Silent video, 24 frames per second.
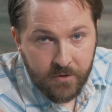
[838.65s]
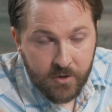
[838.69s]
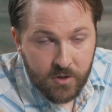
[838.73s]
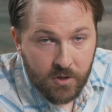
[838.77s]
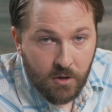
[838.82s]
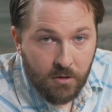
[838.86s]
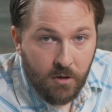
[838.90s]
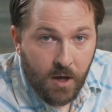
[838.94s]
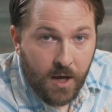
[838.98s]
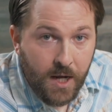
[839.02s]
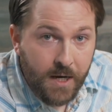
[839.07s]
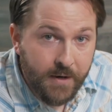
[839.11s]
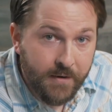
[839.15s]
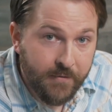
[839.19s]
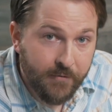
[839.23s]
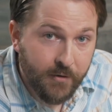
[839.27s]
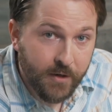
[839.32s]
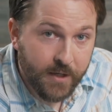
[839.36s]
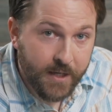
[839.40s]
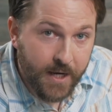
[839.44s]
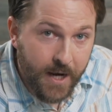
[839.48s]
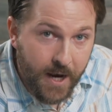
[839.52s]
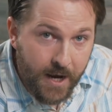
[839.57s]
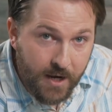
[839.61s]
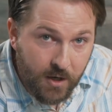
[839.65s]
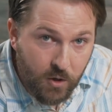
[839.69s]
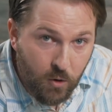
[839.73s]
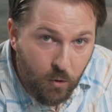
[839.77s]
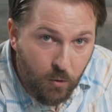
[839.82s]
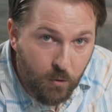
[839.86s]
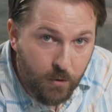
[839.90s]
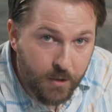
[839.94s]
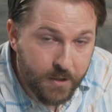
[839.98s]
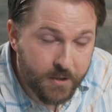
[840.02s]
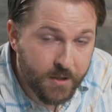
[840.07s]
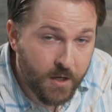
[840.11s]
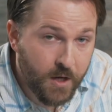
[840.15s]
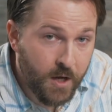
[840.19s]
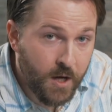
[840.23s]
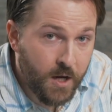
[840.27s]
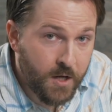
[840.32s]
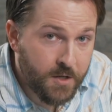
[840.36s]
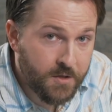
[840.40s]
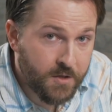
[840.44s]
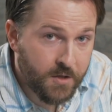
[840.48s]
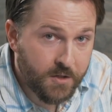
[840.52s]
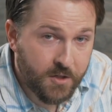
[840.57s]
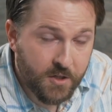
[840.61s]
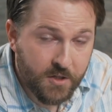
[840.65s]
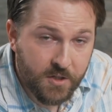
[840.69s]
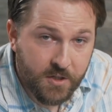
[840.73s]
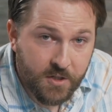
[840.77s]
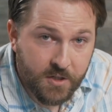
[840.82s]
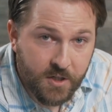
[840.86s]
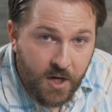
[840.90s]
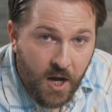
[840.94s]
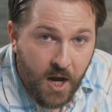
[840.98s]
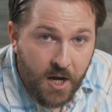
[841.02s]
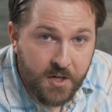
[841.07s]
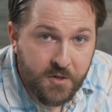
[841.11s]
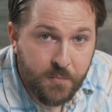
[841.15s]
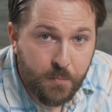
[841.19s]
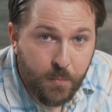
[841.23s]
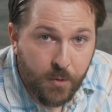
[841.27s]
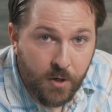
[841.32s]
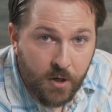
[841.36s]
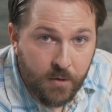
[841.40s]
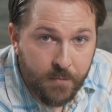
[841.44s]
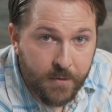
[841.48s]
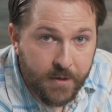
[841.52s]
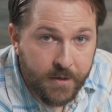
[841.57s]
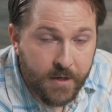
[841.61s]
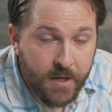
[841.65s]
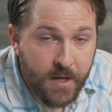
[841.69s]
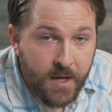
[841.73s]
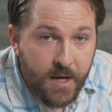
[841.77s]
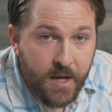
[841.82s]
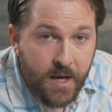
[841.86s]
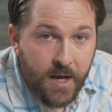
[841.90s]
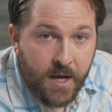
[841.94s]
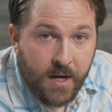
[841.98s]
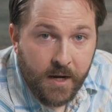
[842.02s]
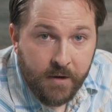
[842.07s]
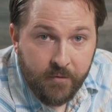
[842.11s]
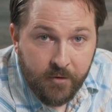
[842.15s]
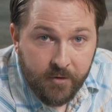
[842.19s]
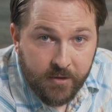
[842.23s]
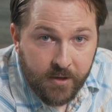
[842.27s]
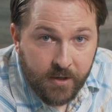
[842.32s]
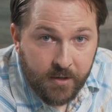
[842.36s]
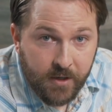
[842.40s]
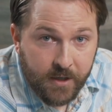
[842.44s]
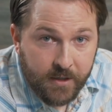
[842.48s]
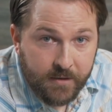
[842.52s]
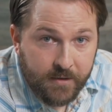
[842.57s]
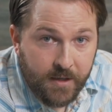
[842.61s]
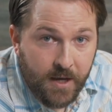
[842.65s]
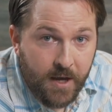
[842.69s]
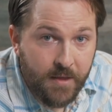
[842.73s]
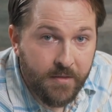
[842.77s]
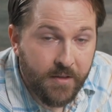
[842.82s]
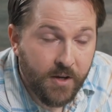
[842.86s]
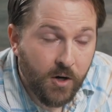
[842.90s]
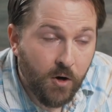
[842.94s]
There's a lot of different categories, such as Scotch, bourbon, and everything like that.